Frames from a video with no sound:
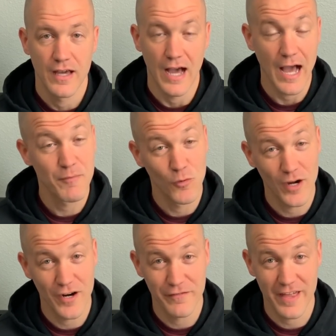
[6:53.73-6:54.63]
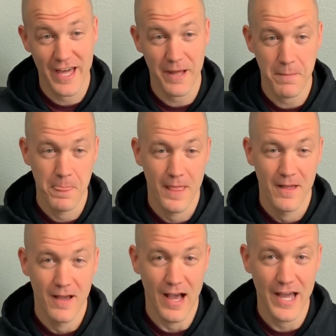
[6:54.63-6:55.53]
I'm aware of that.
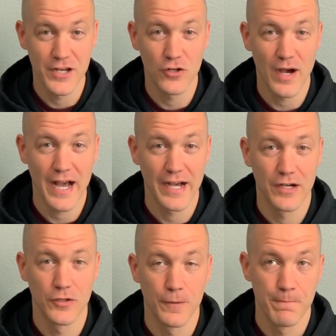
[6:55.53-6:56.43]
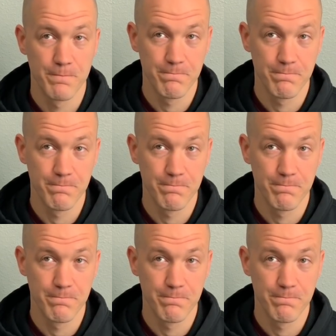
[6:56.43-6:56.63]
I know how